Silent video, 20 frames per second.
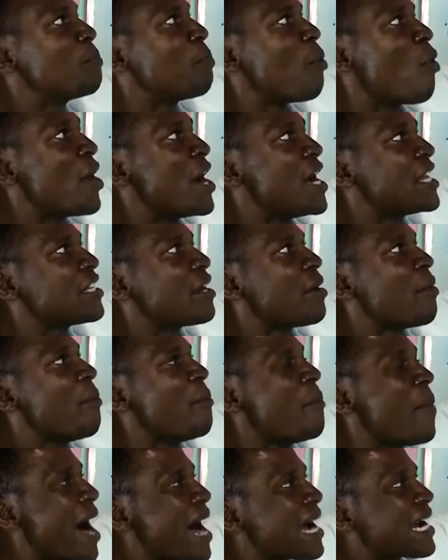point
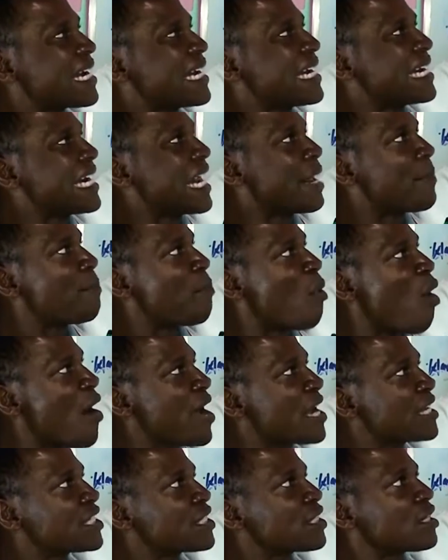mark the
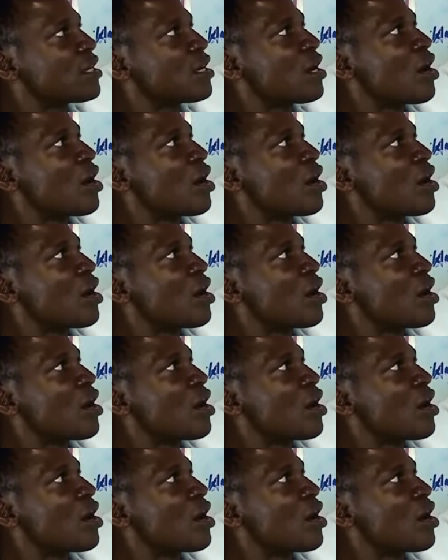point